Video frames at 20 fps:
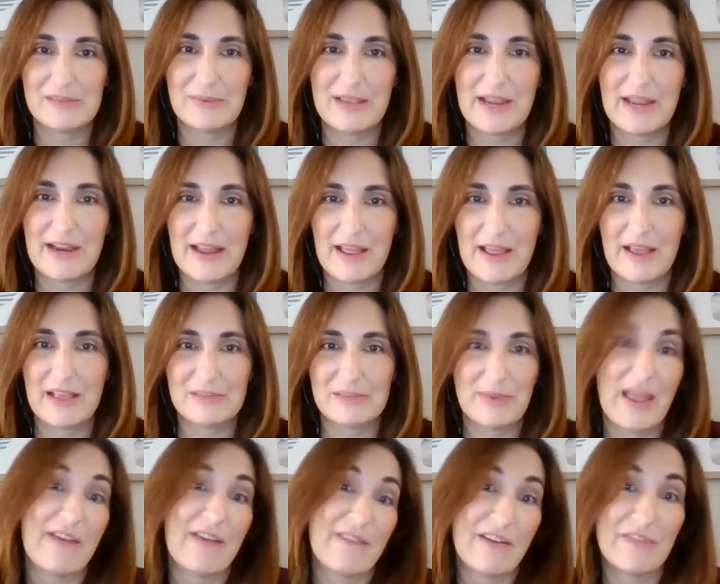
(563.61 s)
as
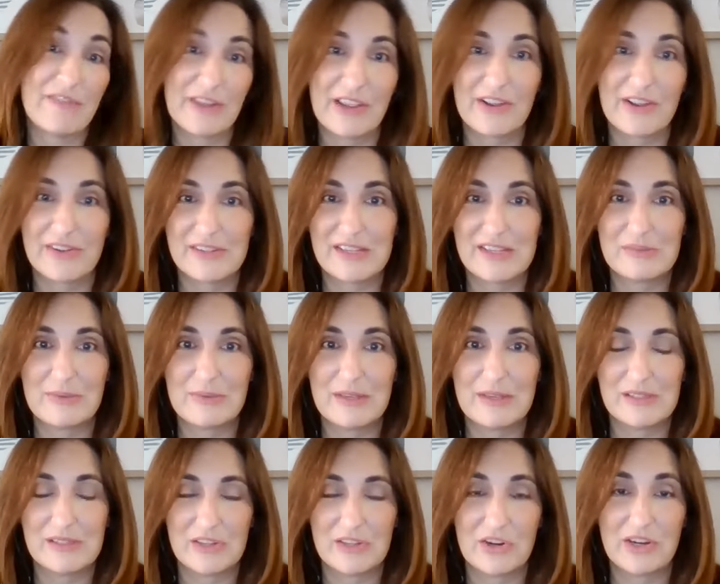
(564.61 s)
we have every year since
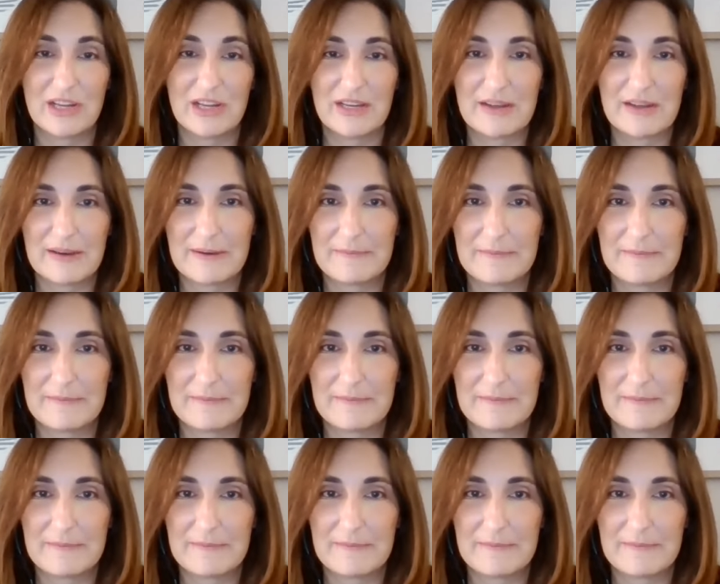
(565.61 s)
we started.